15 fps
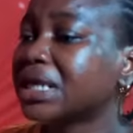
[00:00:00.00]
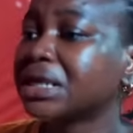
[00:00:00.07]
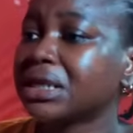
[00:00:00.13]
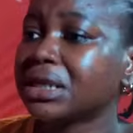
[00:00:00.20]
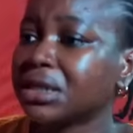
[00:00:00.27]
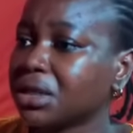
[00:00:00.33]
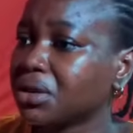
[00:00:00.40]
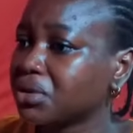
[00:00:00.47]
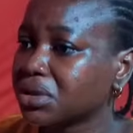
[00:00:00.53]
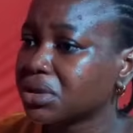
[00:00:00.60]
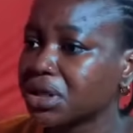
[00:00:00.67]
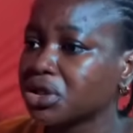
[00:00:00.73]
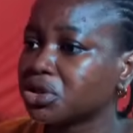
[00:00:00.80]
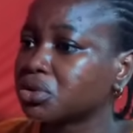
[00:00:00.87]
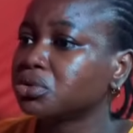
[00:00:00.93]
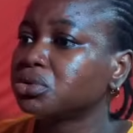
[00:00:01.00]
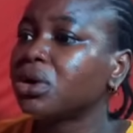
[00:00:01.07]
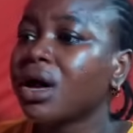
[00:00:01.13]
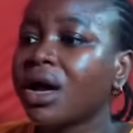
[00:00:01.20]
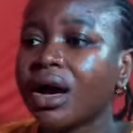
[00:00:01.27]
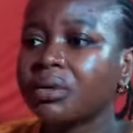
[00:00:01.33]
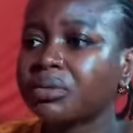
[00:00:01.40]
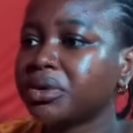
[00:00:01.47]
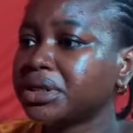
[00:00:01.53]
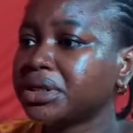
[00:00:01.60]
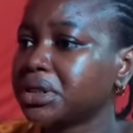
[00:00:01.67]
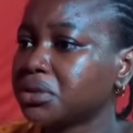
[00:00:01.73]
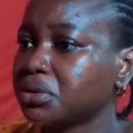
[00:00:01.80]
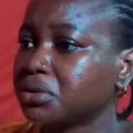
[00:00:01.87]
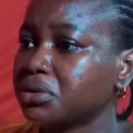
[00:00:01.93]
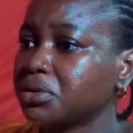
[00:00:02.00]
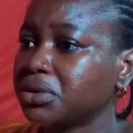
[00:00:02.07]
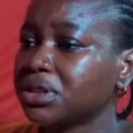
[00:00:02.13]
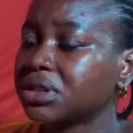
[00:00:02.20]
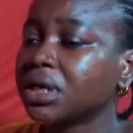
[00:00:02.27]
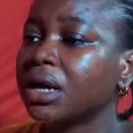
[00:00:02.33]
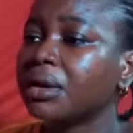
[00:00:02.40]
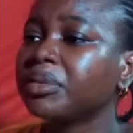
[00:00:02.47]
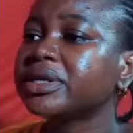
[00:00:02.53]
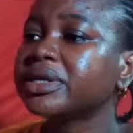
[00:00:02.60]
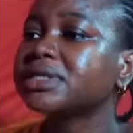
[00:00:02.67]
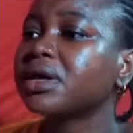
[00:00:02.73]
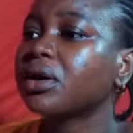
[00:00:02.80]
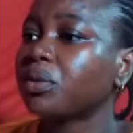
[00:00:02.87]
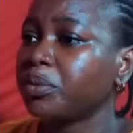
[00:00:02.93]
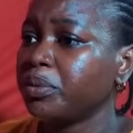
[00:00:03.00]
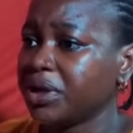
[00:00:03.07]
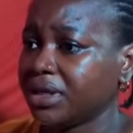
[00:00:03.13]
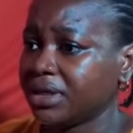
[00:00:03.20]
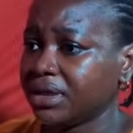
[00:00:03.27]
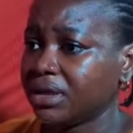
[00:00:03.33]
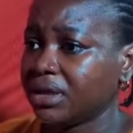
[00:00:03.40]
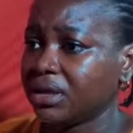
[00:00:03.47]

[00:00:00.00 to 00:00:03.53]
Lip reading: Anything you say I should do, I'm ready to do it. Please help me.